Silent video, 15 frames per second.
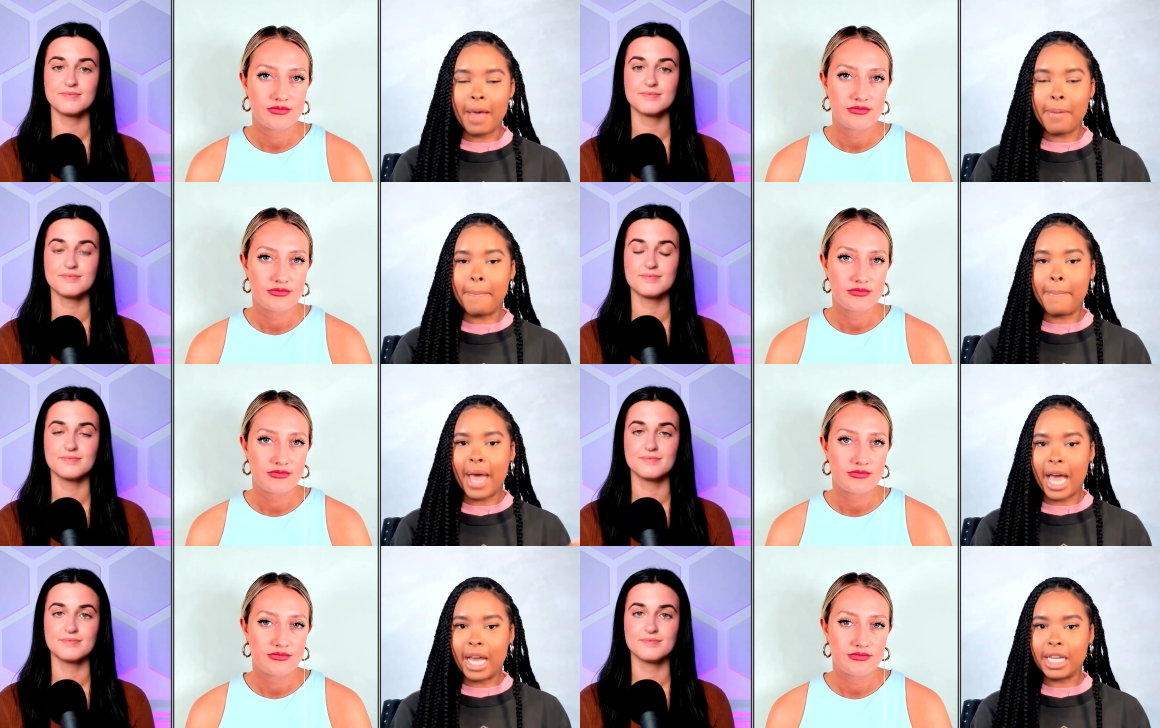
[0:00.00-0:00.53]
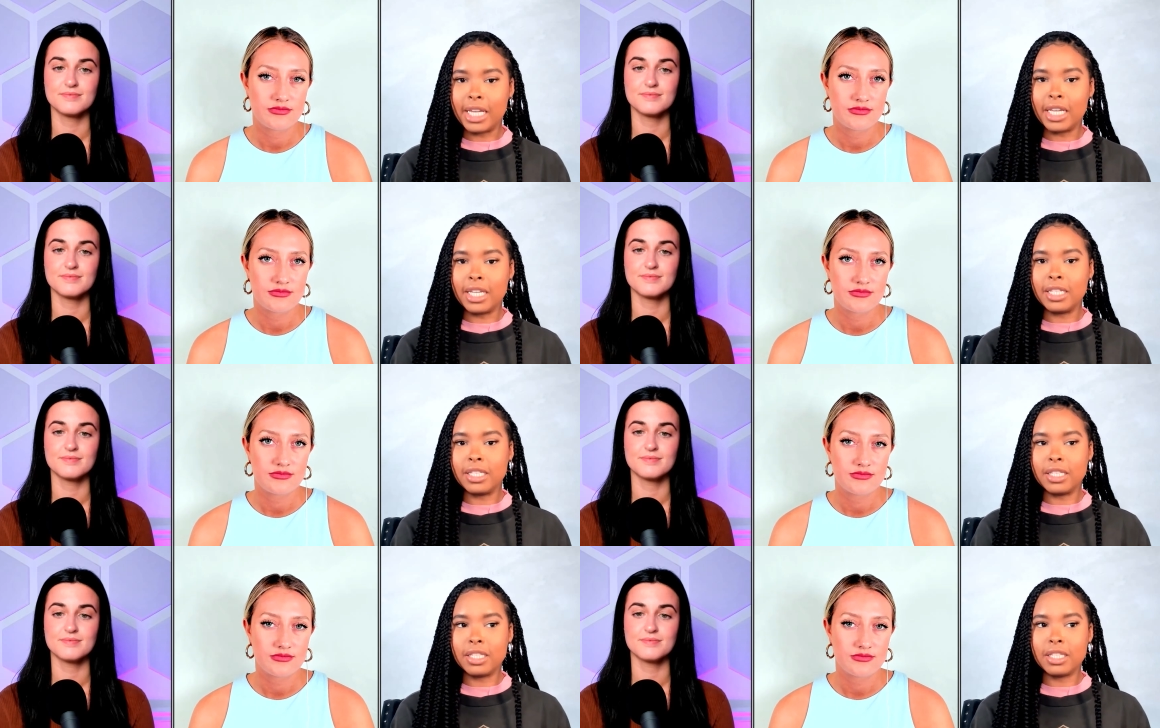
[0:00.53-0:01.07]
Speaker 1: that Maddie
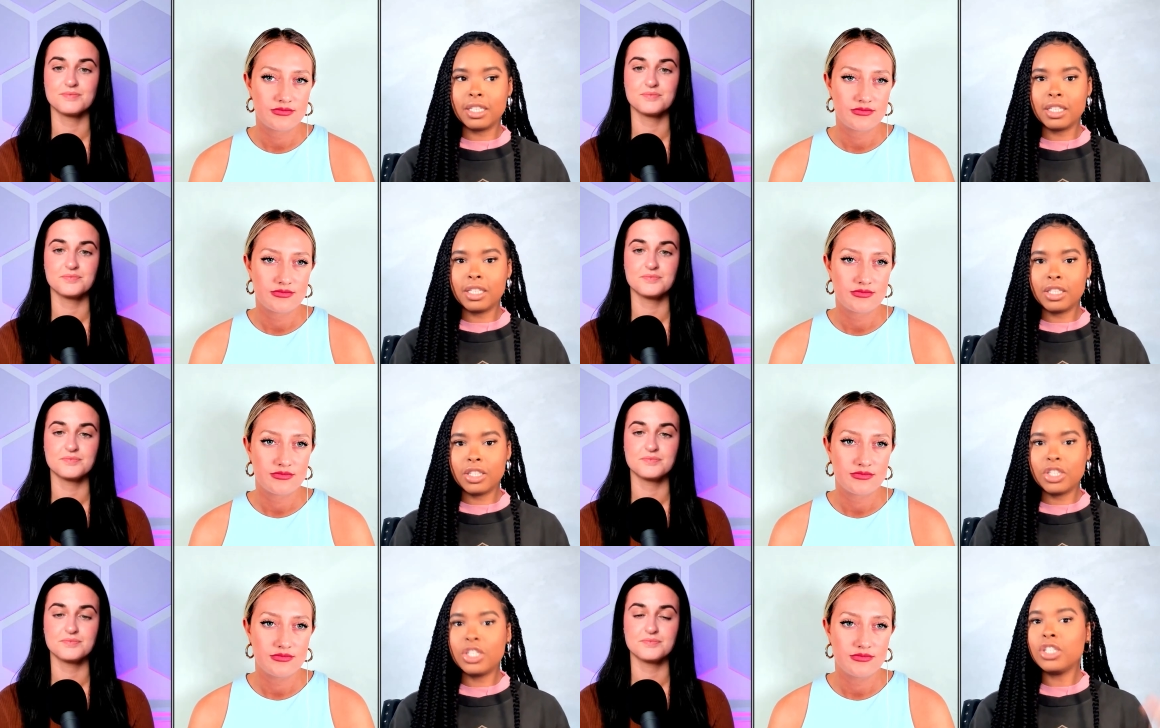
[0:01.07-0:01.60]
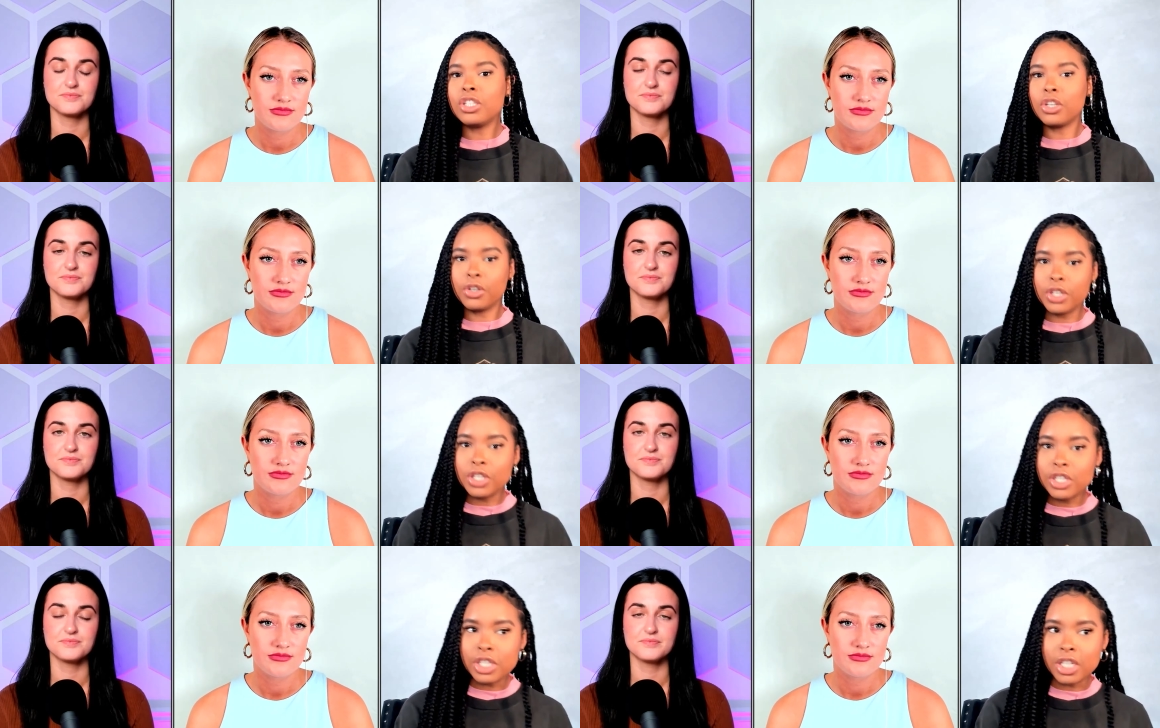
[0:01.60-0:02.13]
is she's a
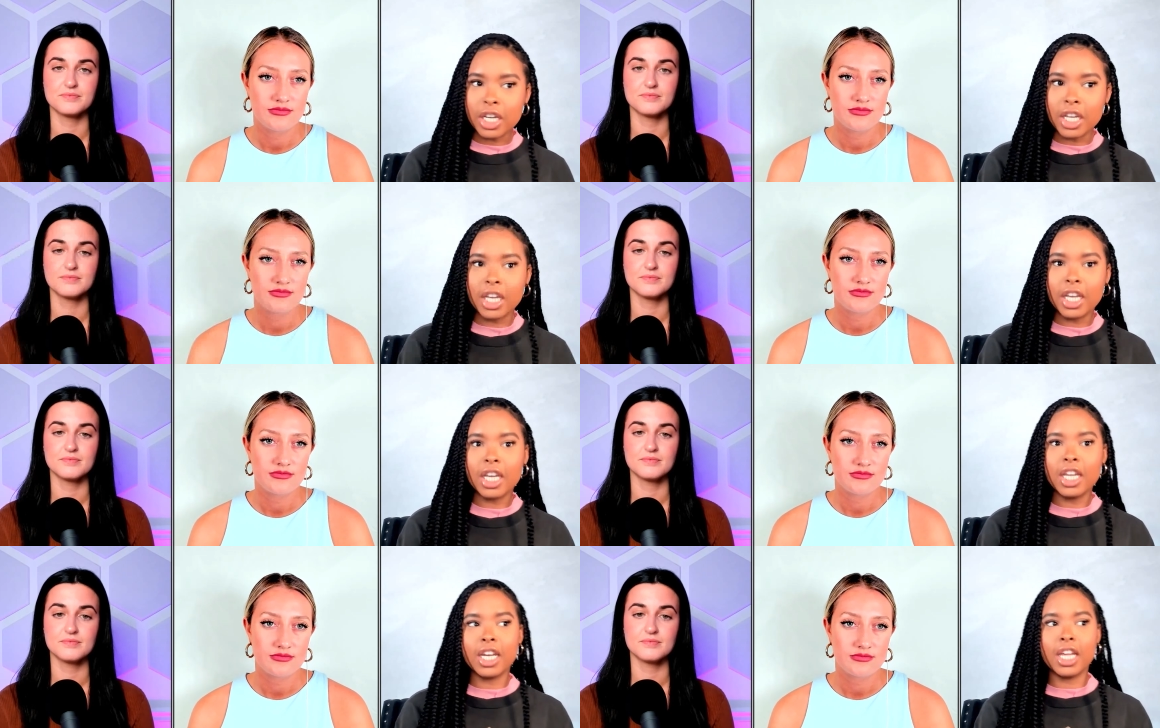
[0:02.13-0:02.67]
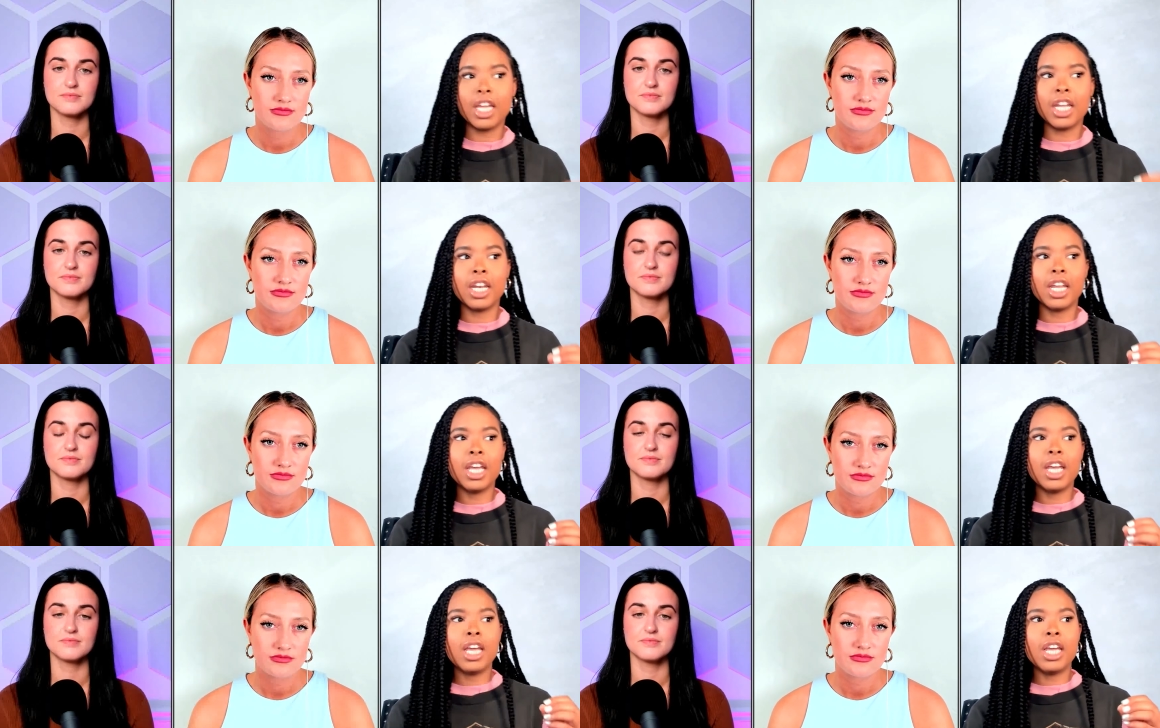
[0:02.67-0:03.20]
Christian and